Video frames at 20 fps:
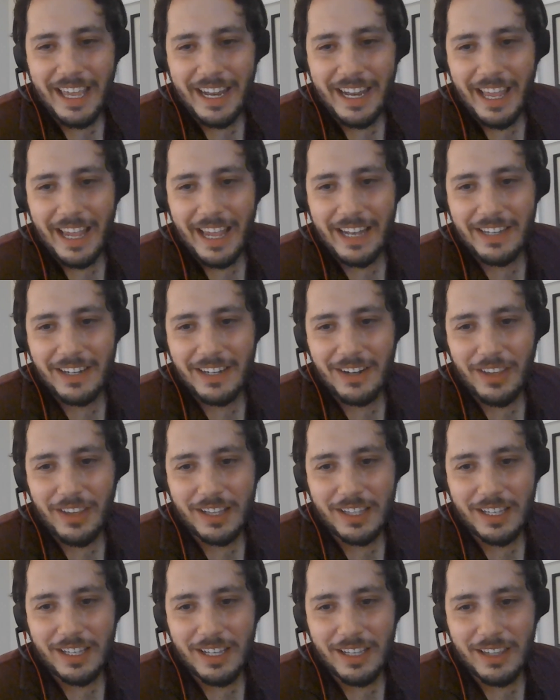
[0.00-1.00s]
And
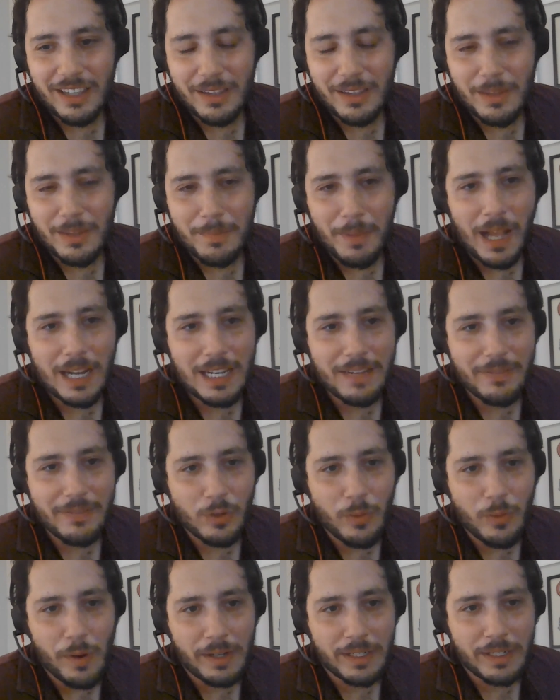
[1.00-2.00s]
like the body of
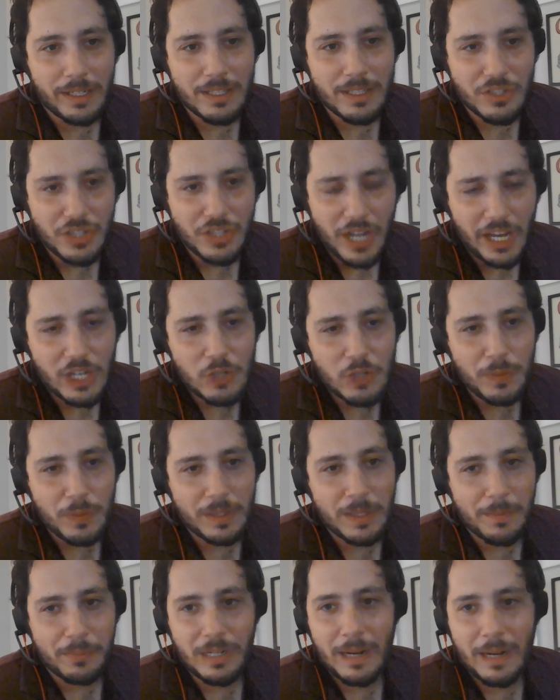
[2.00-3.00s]
the query doesn't change,
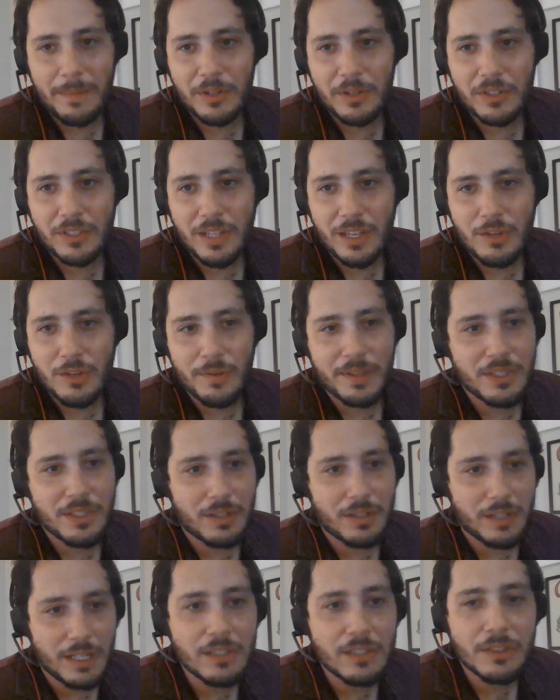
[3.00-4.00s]
but the parameters that you
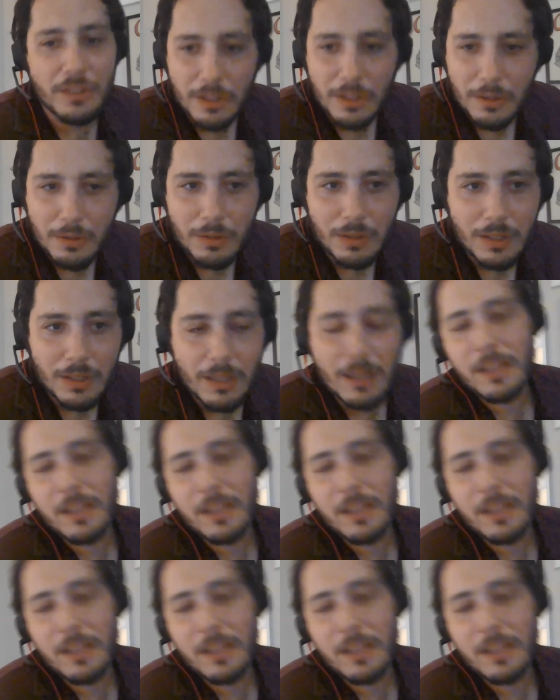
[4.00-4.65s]
insert in do.